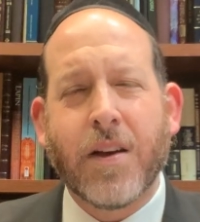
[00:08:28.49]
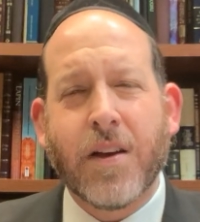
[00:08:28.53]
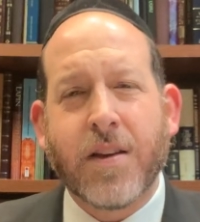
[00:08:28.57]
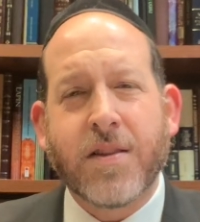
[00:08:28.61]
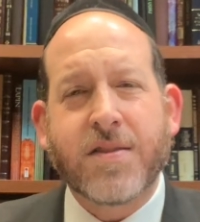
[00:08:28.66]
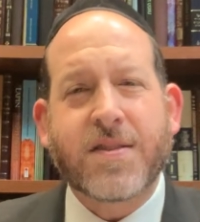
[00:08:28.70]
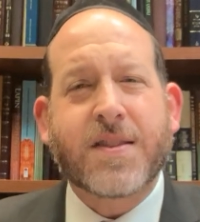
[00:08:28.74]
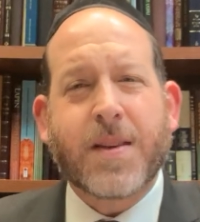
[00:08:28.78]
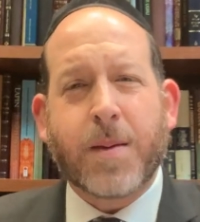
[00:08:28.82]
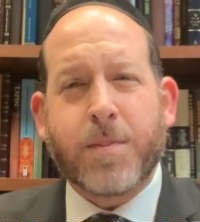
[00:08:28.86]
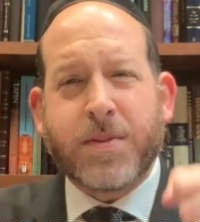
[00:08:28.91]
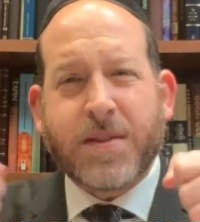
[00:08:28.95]

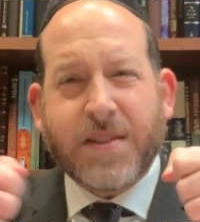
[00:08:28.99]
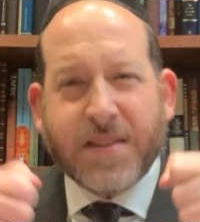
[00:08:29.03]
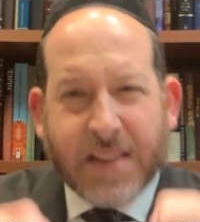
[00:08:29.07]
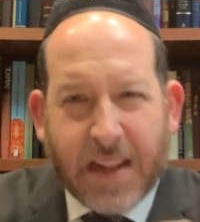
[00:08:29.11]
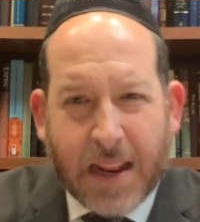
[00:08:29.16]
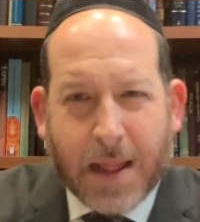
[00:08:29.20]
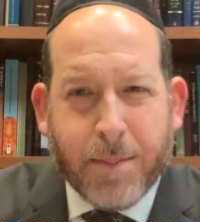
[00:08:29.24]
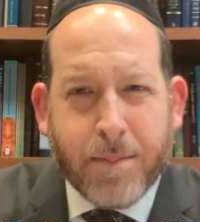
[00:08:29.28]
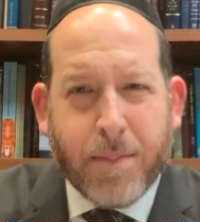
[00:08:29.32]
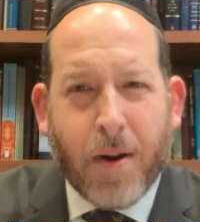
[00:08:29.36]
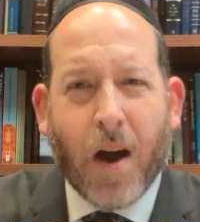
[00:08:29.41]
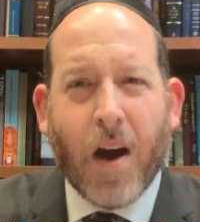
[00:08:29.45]
Some
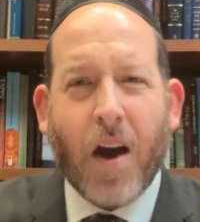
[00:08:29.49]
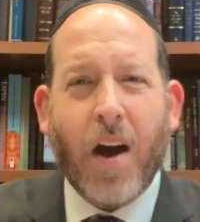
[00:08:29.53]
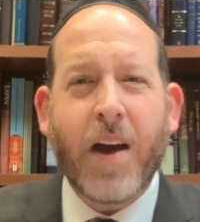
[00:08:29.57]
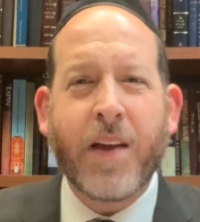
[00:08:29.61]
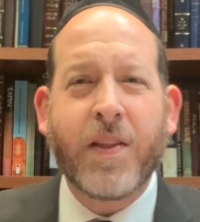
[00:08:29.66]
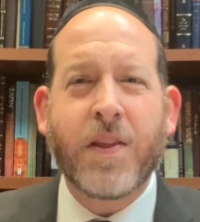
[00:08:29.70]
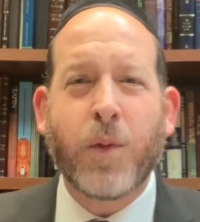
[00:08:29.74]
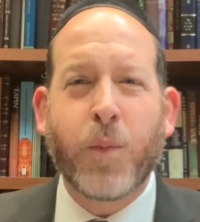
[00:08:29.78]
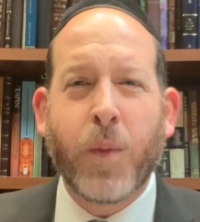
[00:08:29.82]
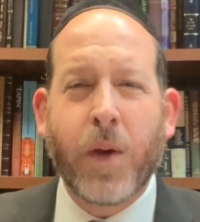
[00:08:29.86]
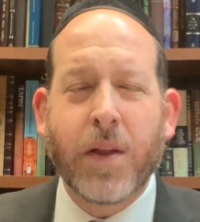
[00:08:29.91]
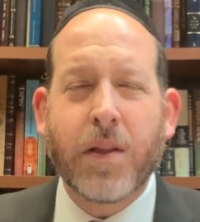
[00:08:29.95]
sitting
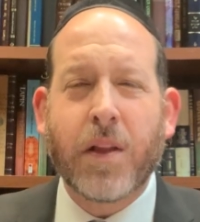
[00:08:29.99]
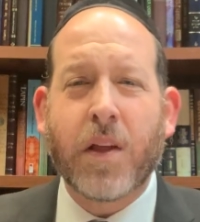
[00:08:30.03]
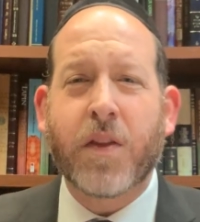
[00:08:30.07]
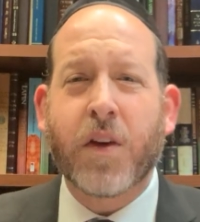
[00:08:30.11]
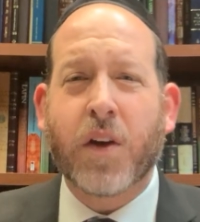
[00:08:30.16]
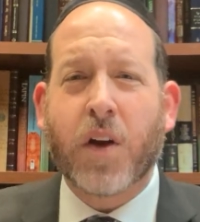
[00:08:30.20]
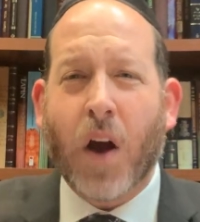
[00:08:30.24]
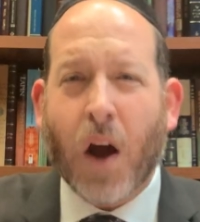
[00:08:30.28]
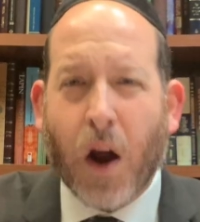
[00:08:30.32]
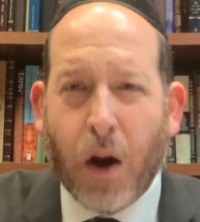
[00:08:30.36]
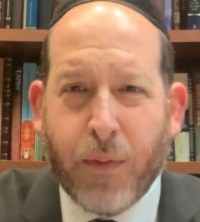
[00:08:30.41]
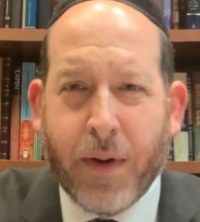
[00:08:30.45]
behind the wheel of the
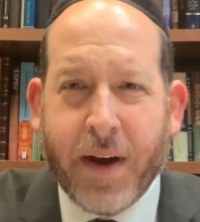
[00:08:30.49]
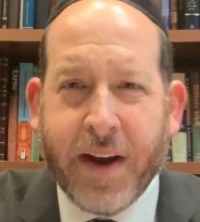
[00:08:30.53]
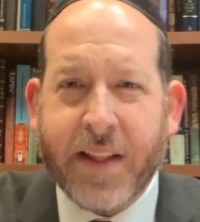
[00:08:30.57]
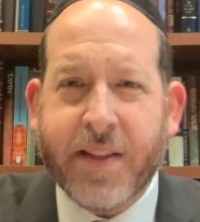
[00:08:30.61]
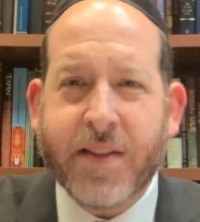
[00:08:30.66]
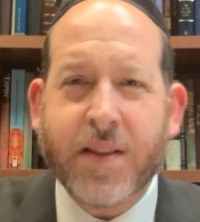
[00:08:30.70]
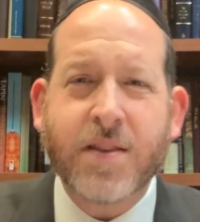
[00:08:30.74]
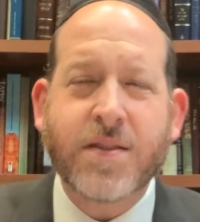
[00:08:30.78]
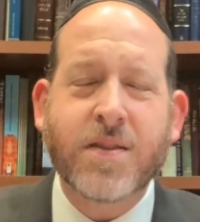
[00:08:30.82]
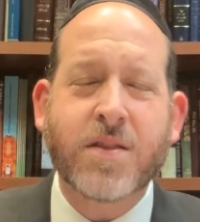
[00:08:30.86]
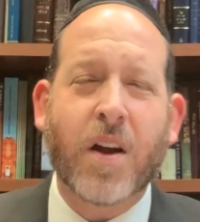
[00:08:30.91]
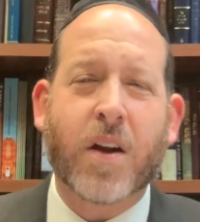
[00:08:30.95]
car ready
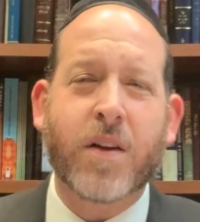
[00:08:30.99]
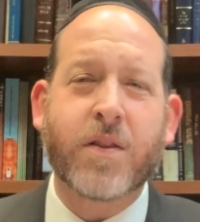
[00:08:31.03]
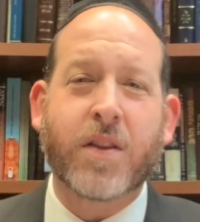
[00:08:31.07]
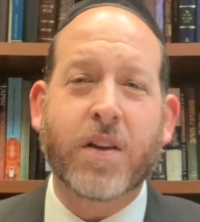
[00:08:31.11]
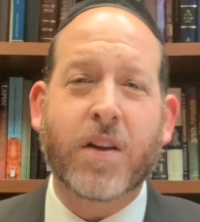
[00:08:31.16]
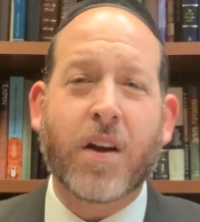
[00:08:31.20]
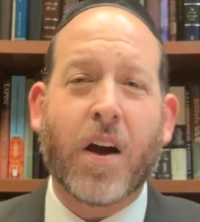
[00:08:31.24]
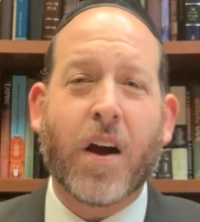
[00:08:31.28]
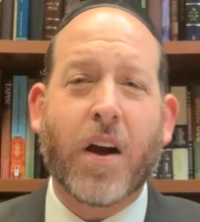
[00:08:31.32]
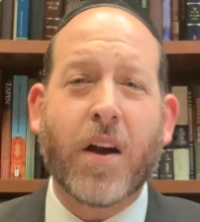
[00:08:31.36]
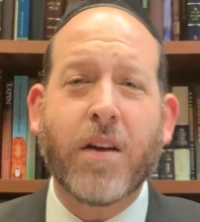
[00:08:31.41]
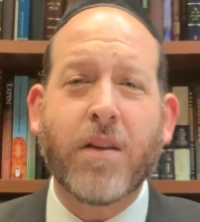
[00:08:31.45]
to start the
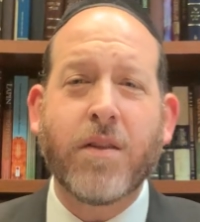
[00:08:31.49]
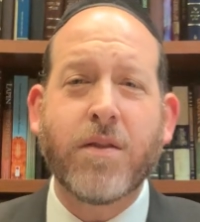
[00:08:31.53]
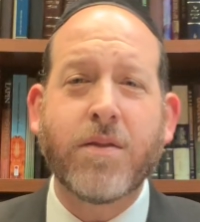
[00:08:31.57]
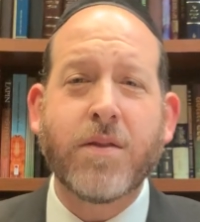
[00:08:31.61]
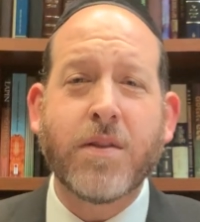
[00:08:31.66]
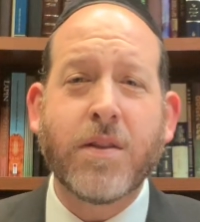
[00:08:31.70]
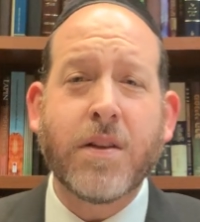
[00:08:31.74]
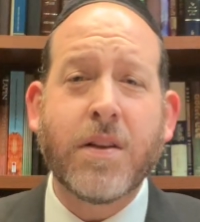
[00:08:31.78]
car.